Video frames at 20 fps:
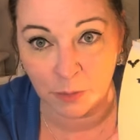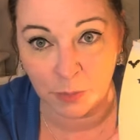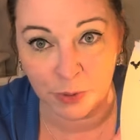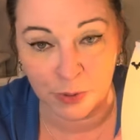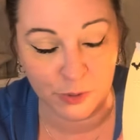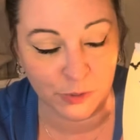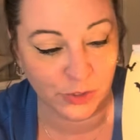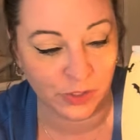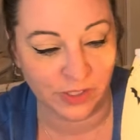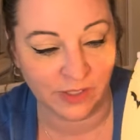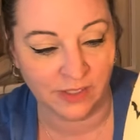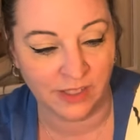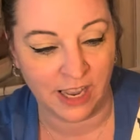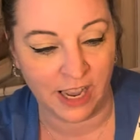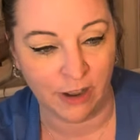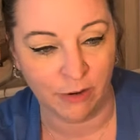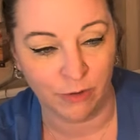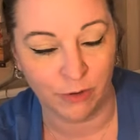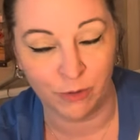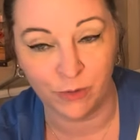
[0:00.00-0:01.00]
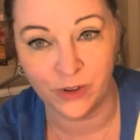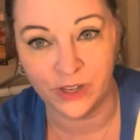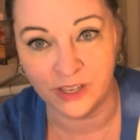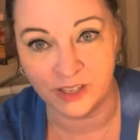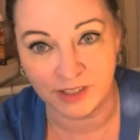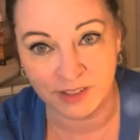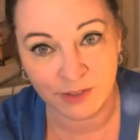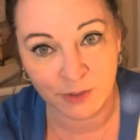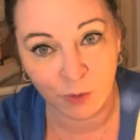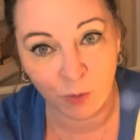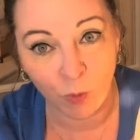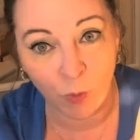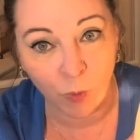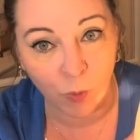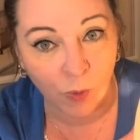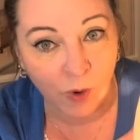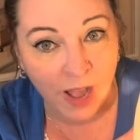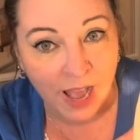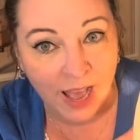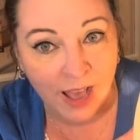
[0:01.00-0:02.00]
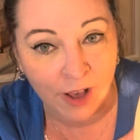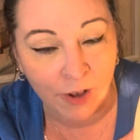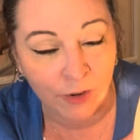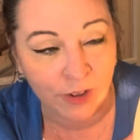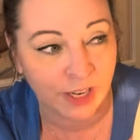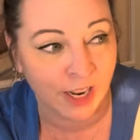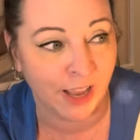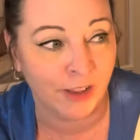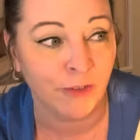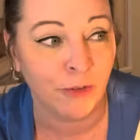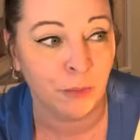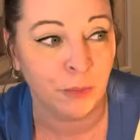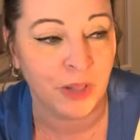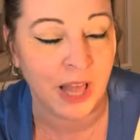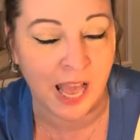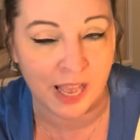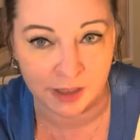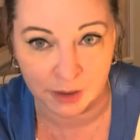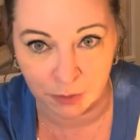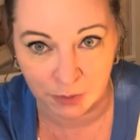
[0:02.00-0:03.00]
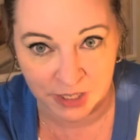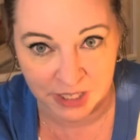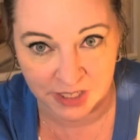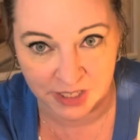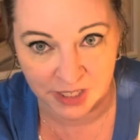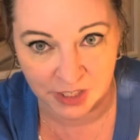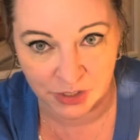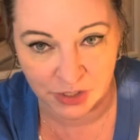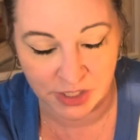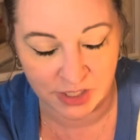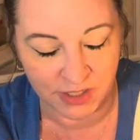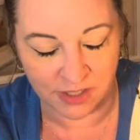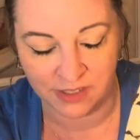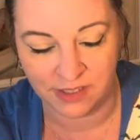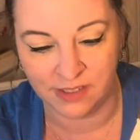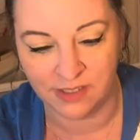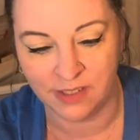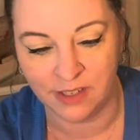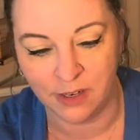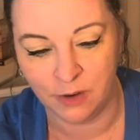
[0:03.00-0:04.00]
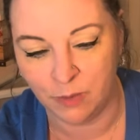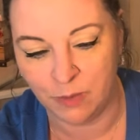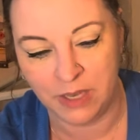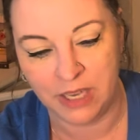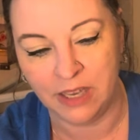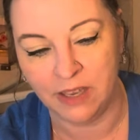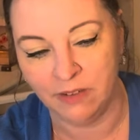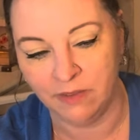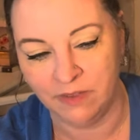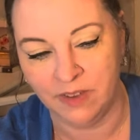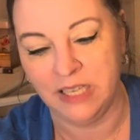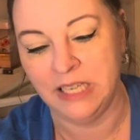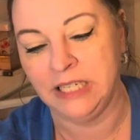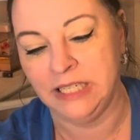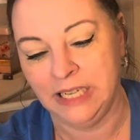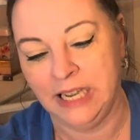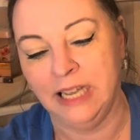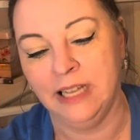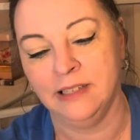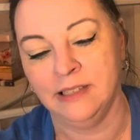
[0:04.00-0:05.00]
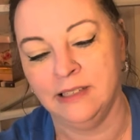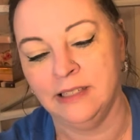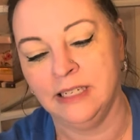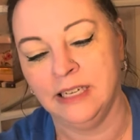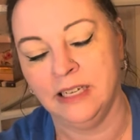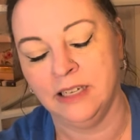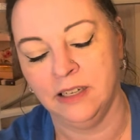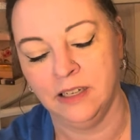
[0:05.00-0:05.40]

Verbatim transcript: purchase that one was. Wow, and I have a black and white kitchen. This is gonna be fantastic.